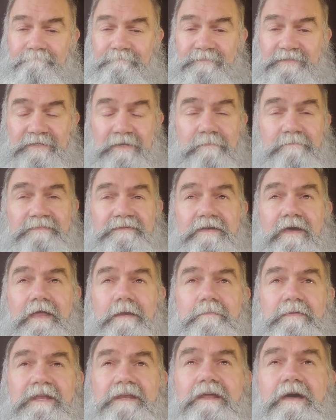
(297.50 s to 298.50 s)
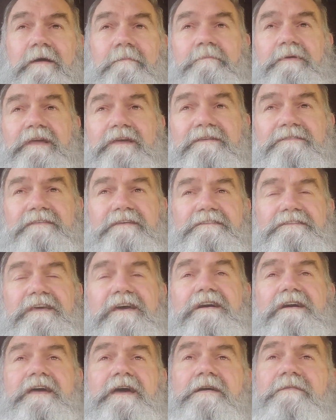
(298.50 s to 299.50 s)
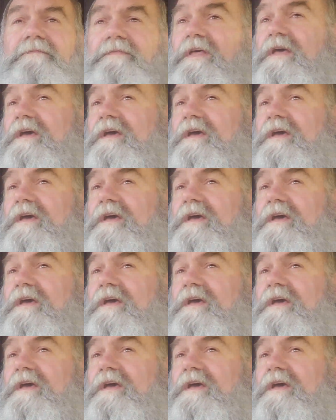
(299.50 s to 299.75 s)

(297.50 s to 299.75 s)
Something's got to be done, because I tell you,